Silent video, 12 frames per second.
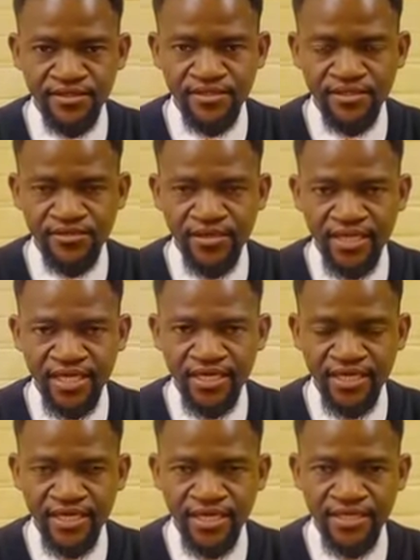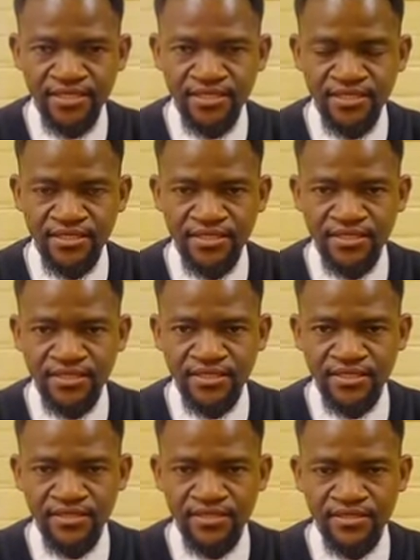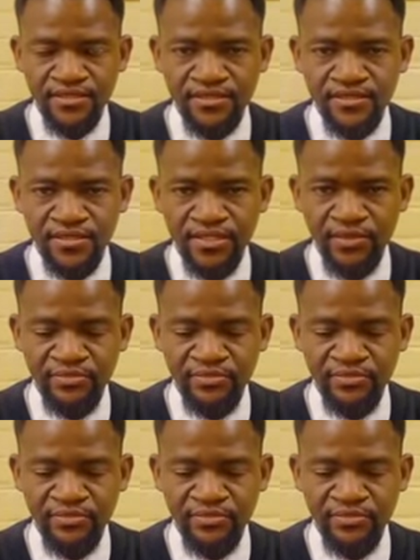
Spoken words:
So in that regards, the